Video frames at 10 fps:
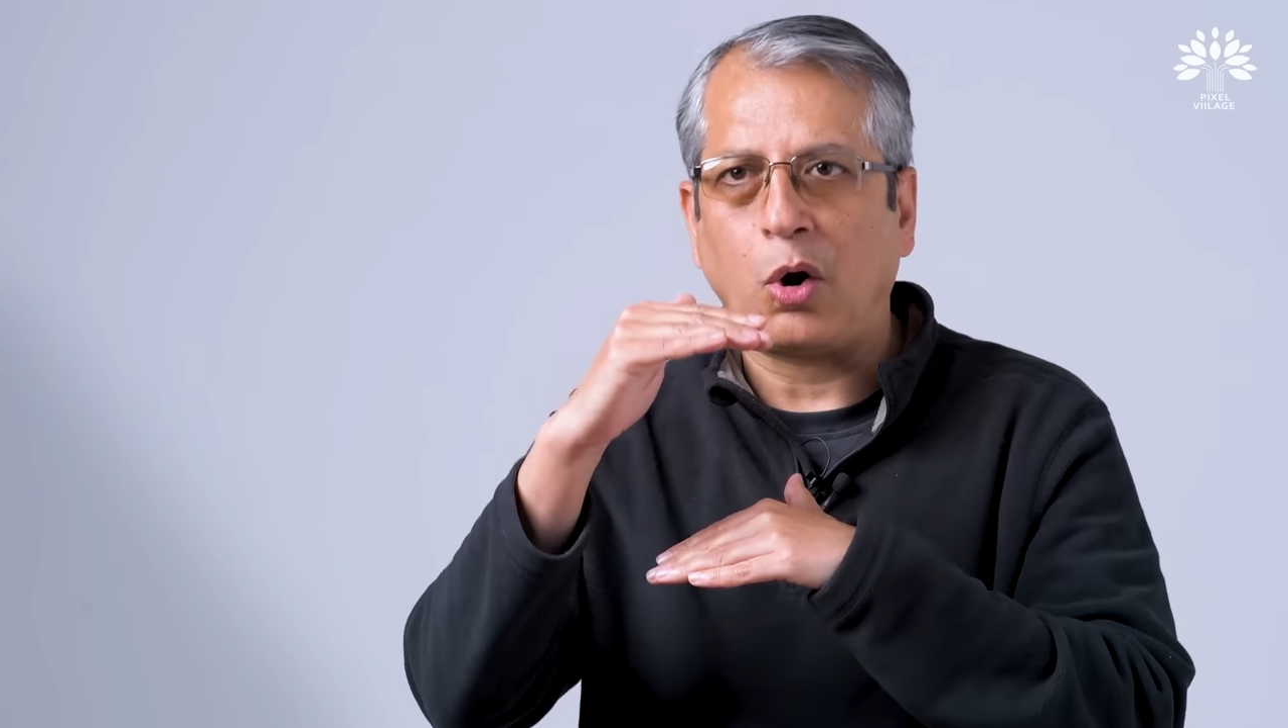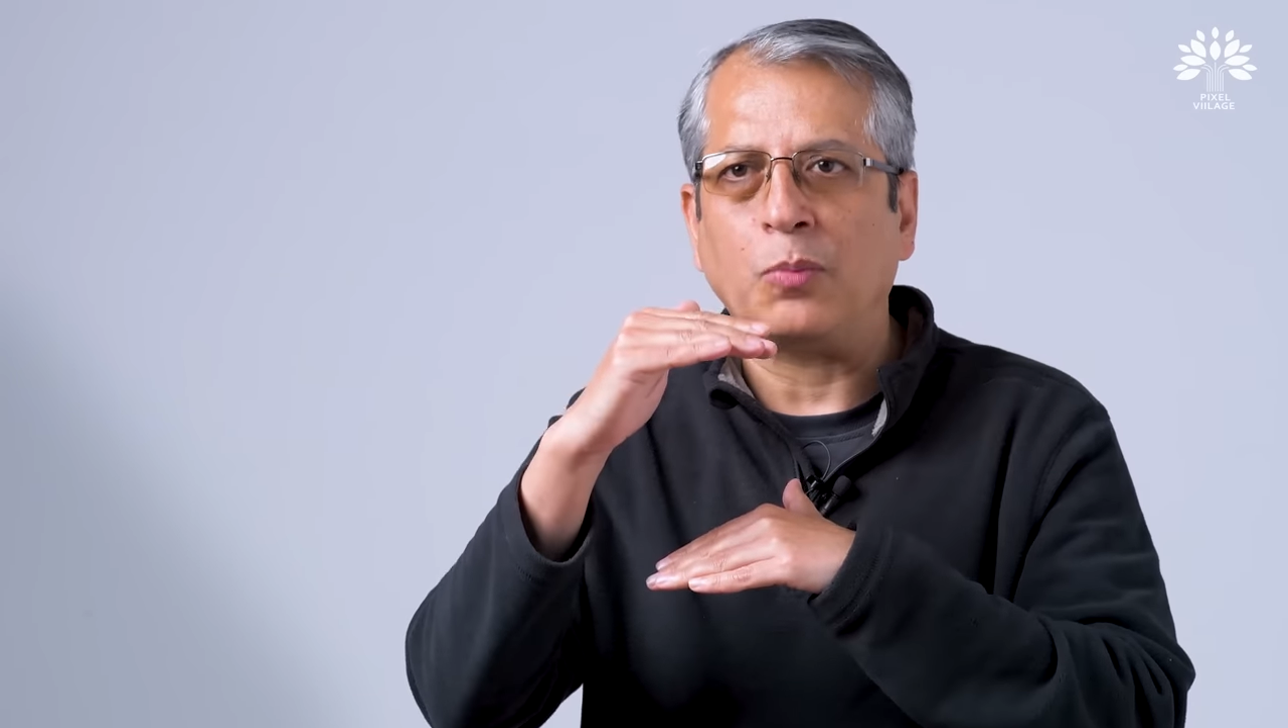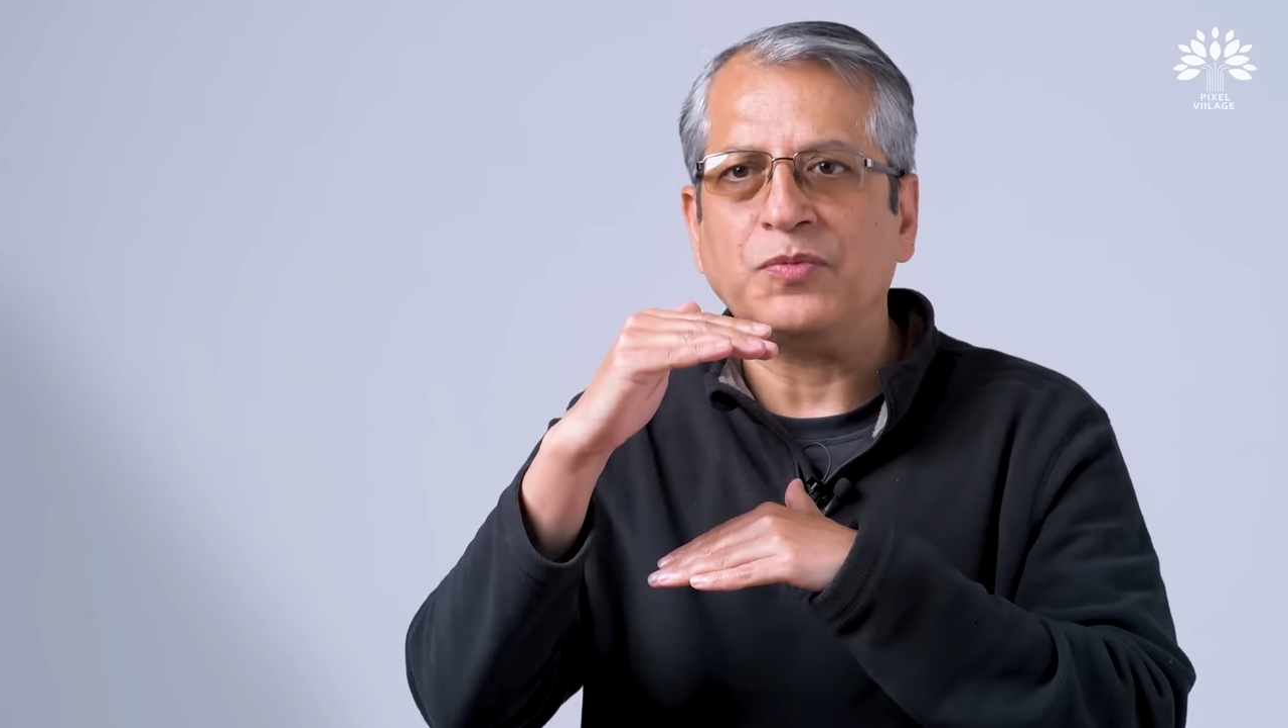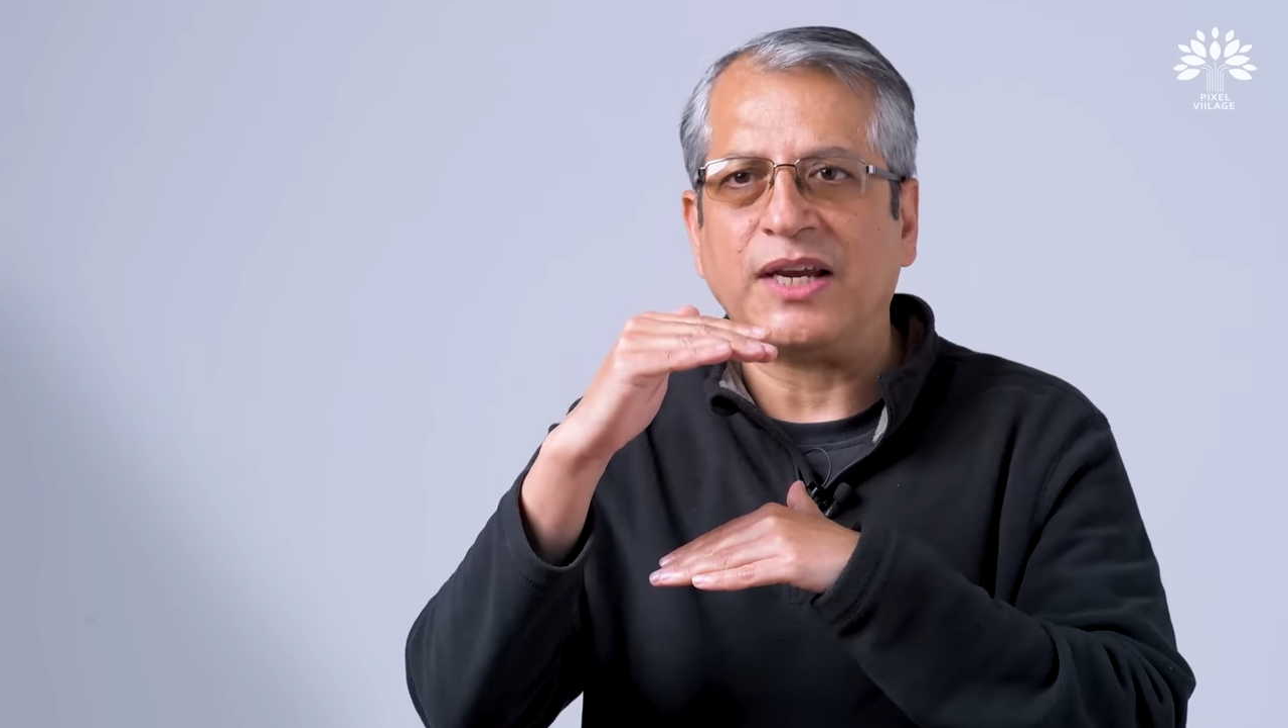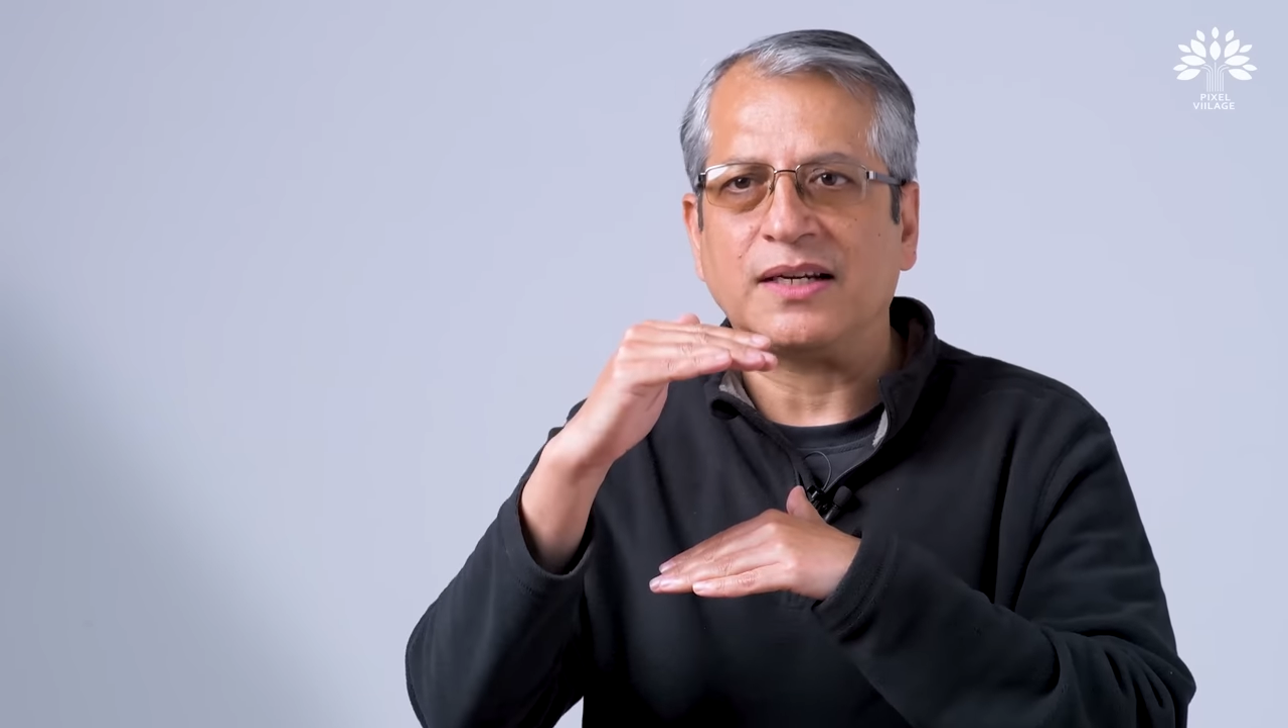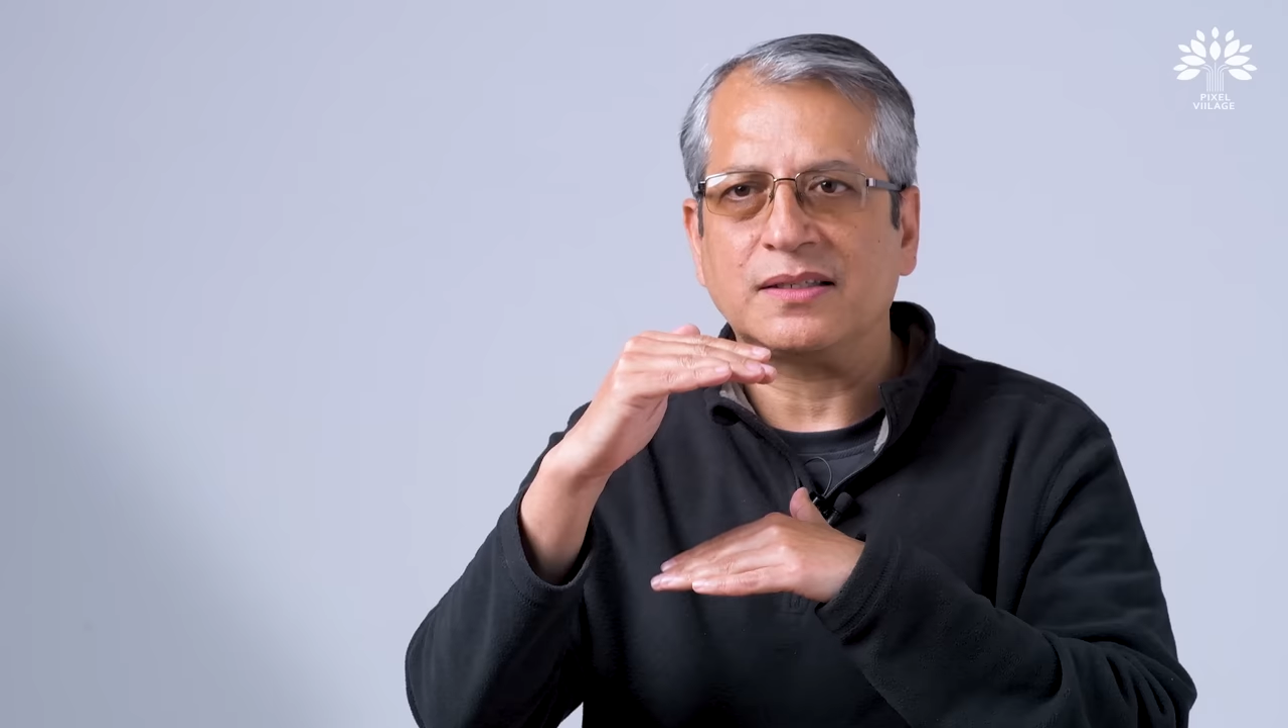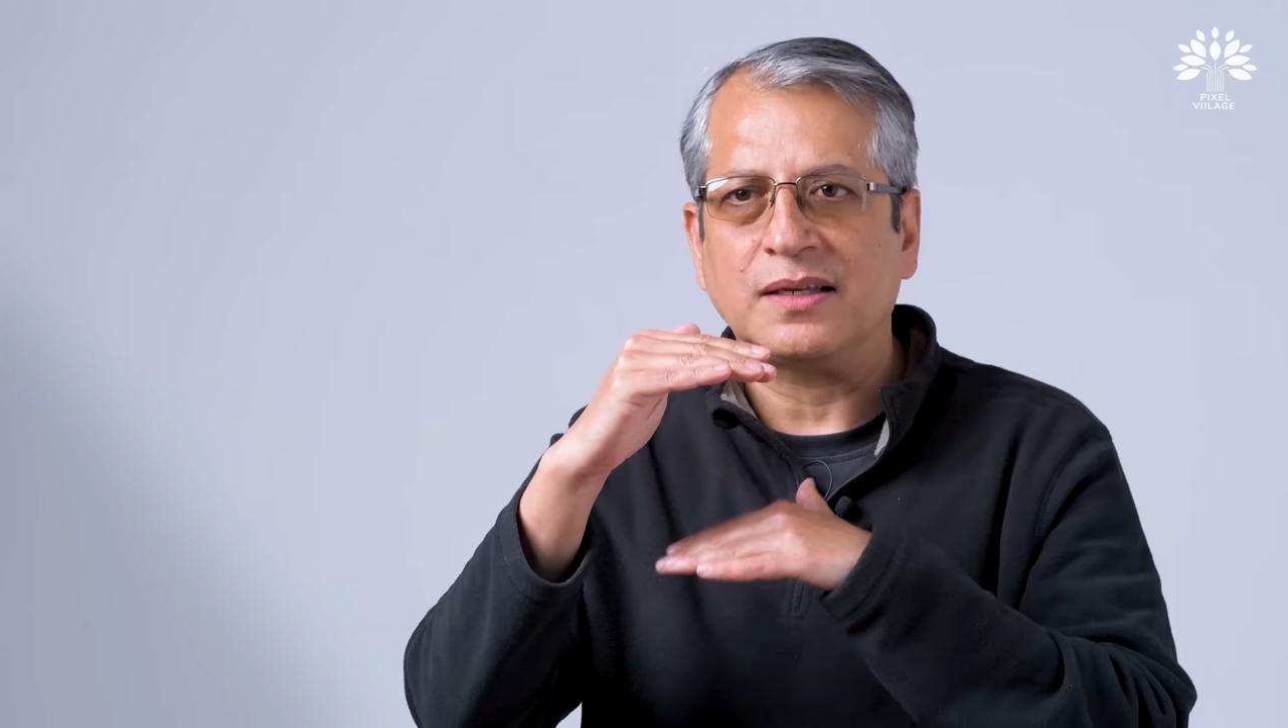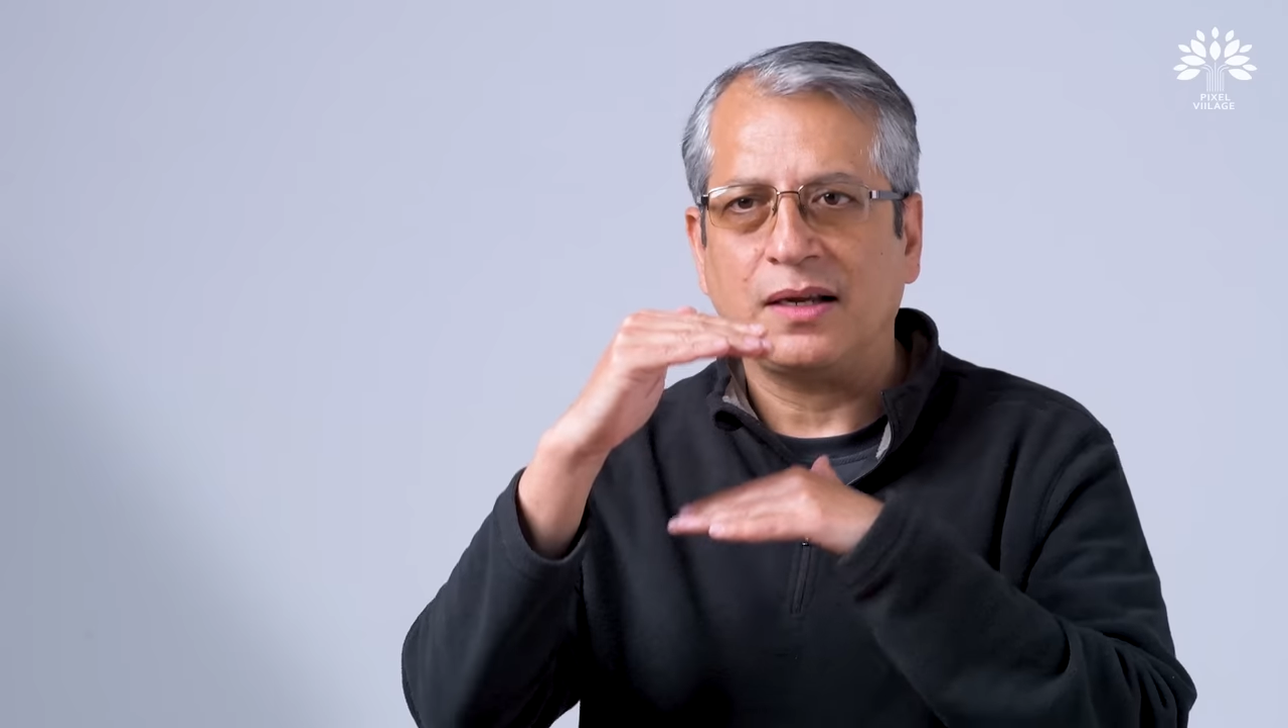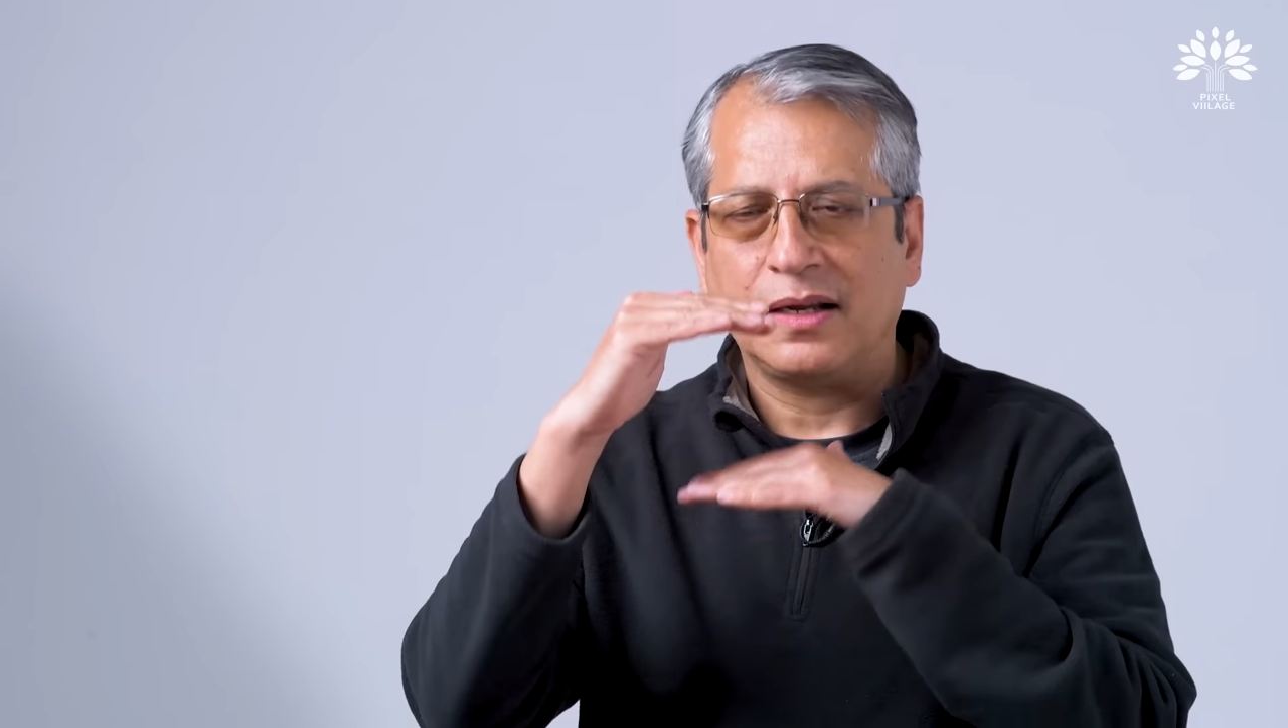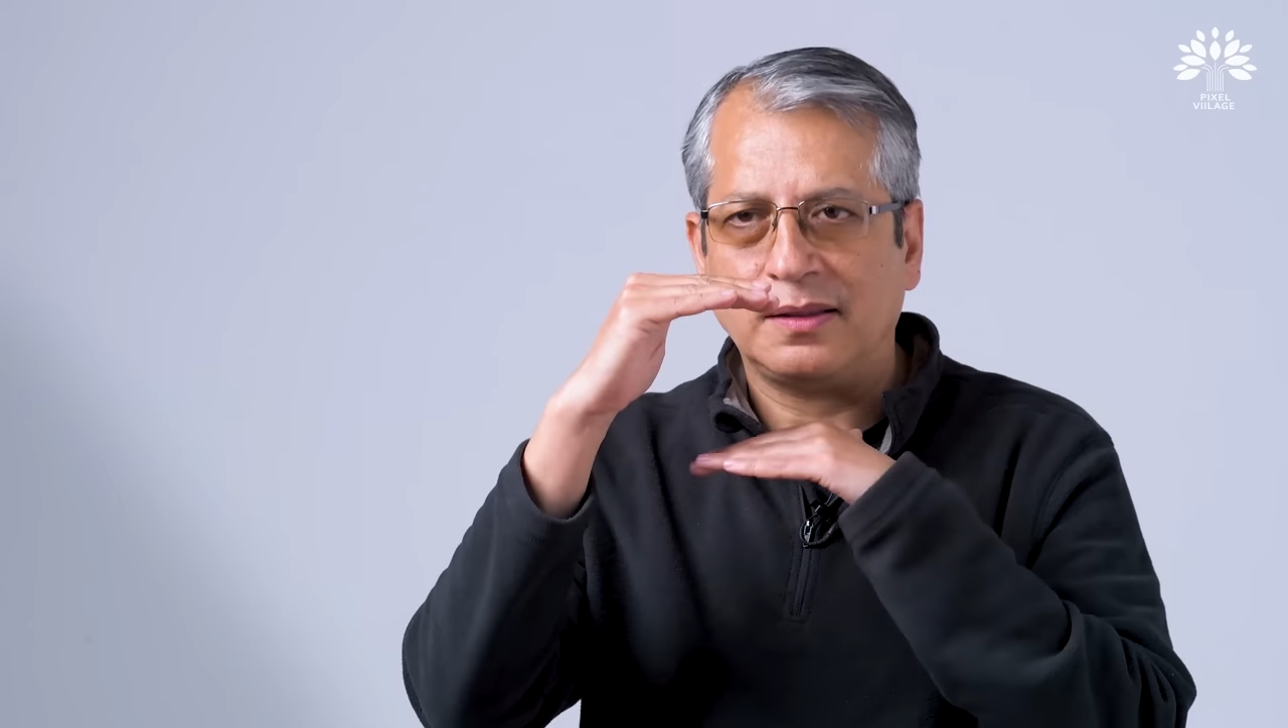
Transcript: objects,